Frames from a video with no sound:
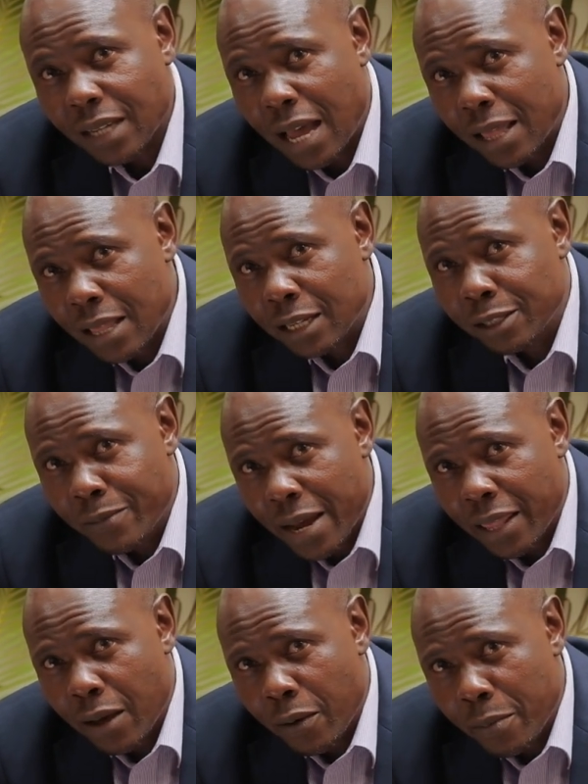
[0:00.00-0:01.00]
and that's,
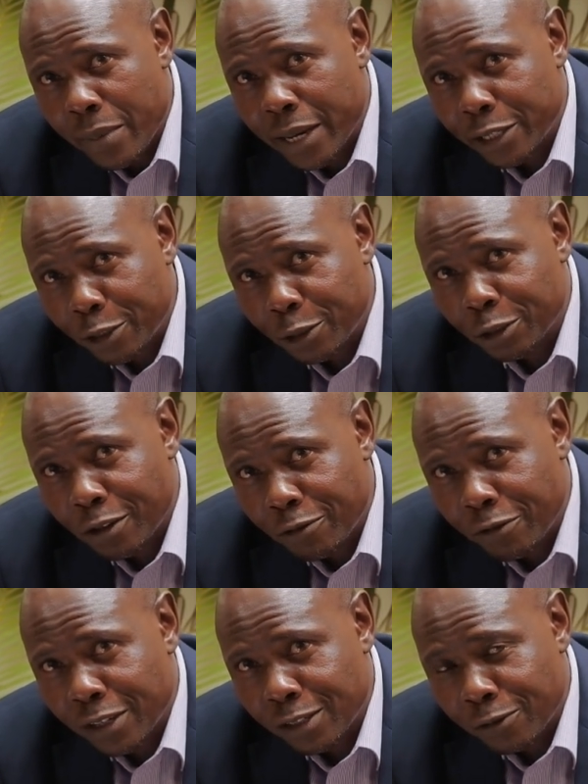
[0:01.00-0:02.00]
by the way, my tuition
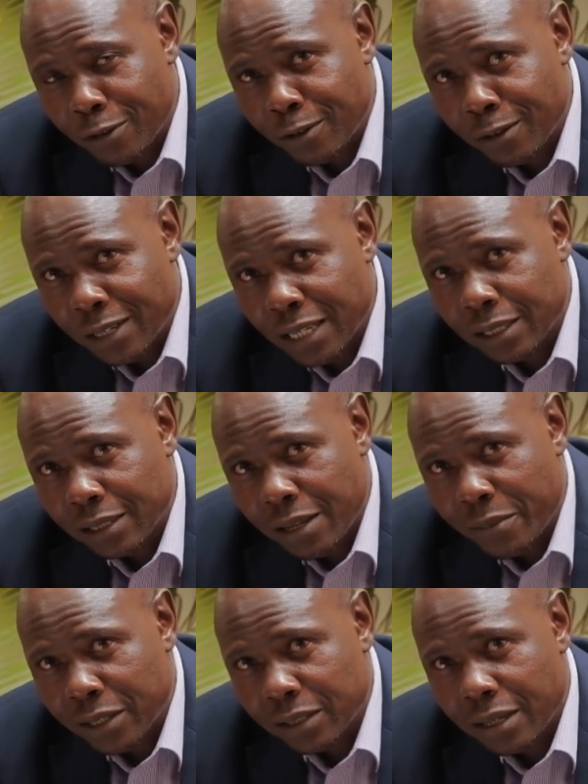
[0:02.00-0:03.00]
fees for next
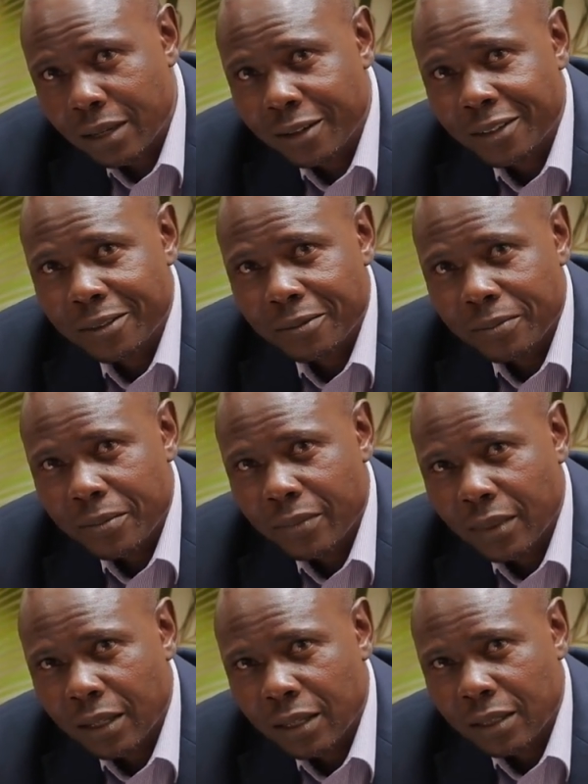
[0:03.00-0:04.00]
semester,
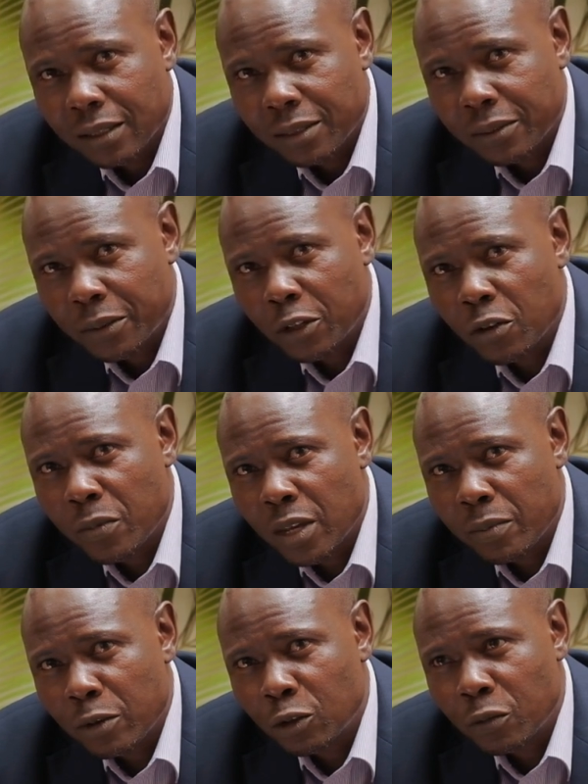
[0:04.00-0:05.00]
will you be
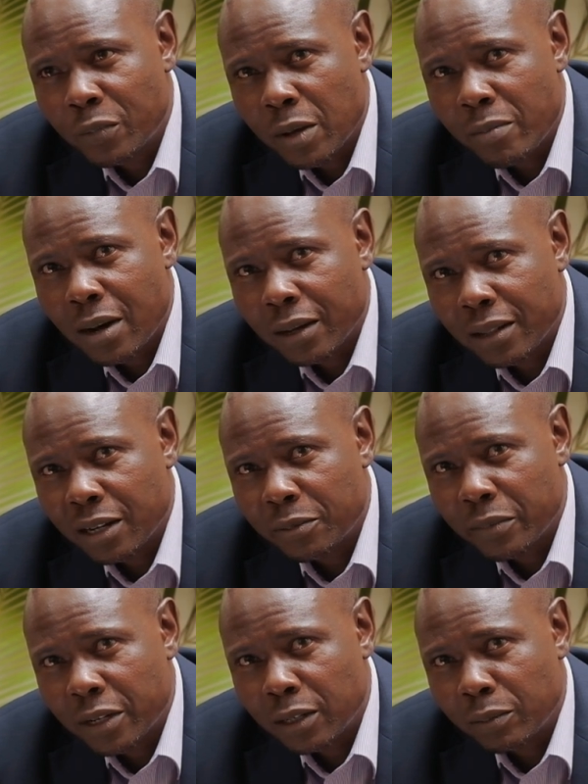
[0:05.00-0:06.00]
able to pay back that
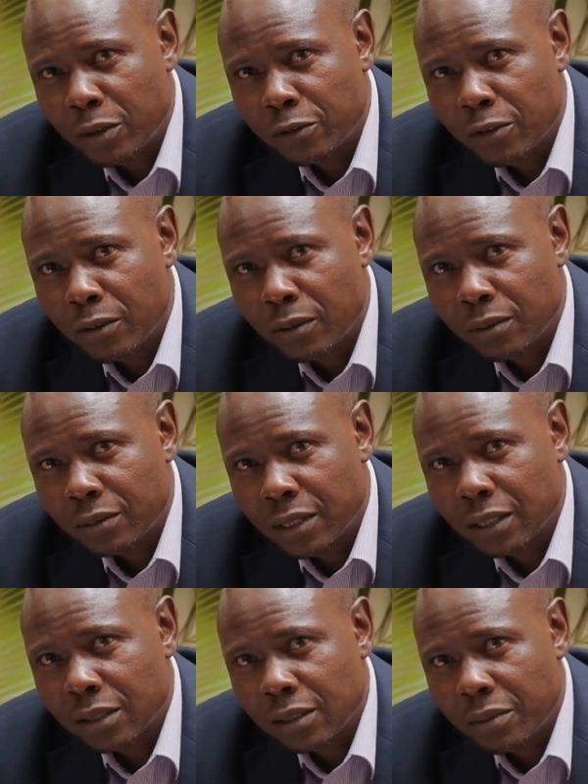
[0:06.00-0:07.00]
money before
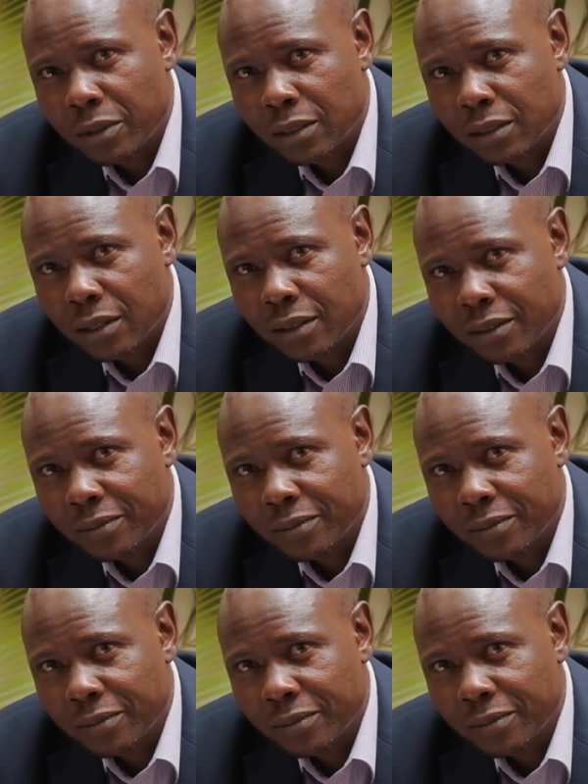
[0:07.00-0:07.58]
next semester?